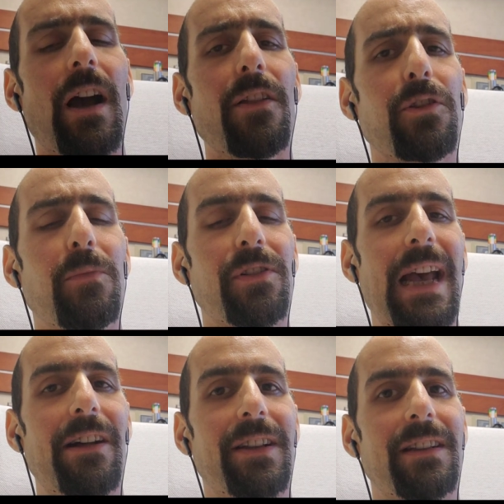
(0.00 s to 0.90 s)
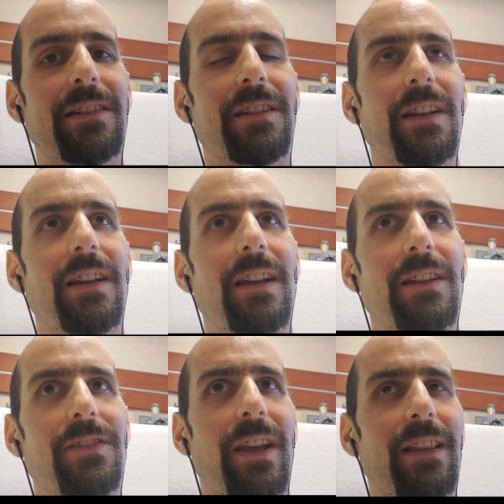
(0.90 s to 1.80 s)
other modalities.
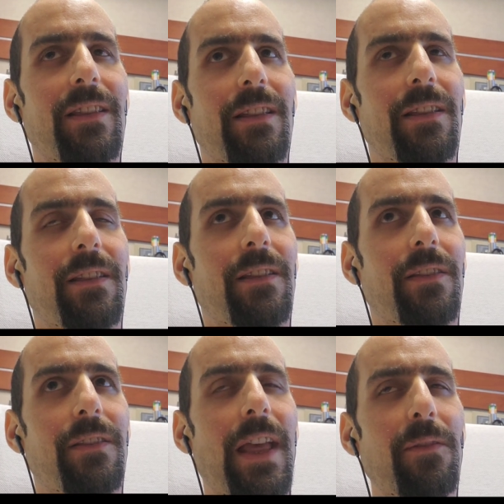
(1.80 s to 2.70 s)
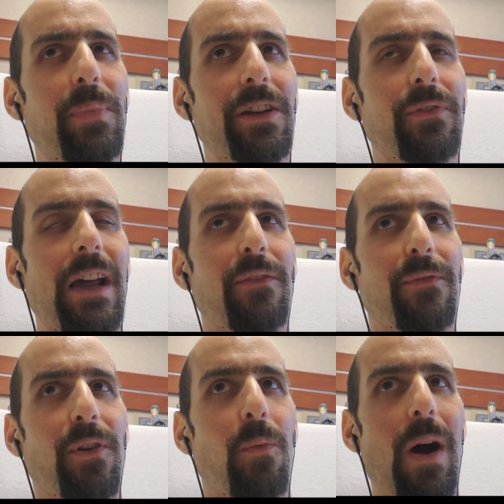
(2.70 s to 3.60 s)
It's like they've been around
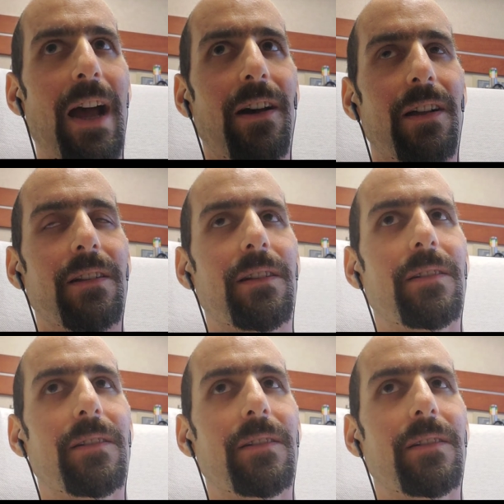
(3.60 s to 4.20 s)
for a while,